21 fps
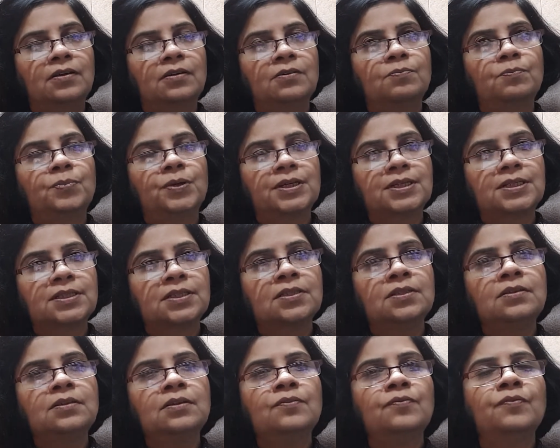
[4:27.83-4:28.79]

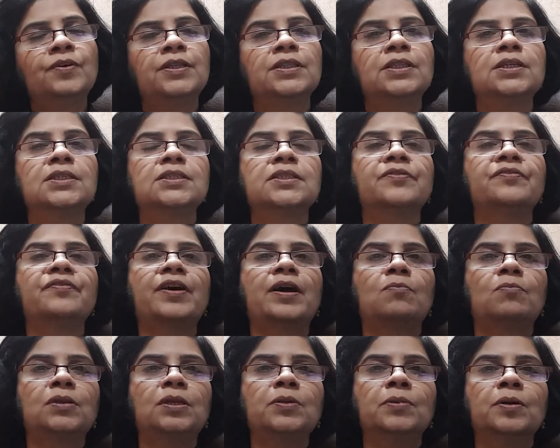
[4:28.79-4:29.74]
person, whether it's a
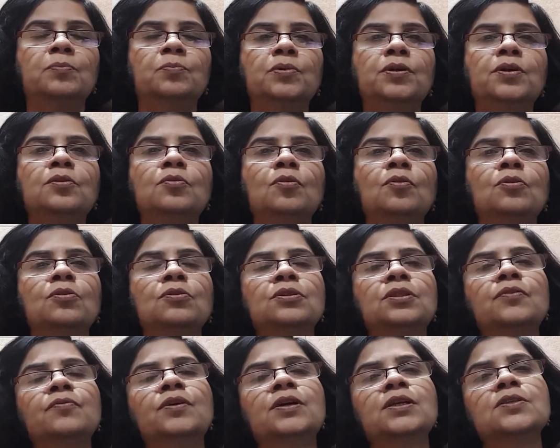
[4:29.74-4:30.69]
family member or
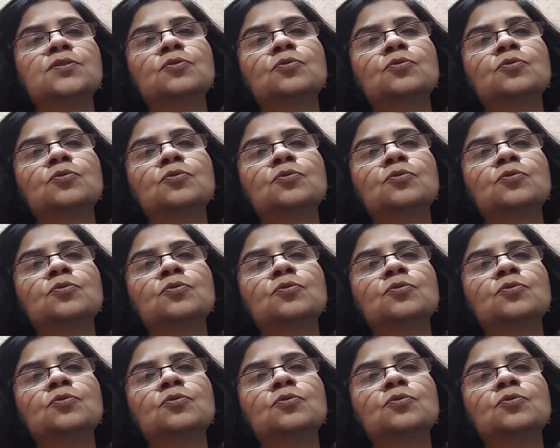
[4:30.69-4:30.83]
the one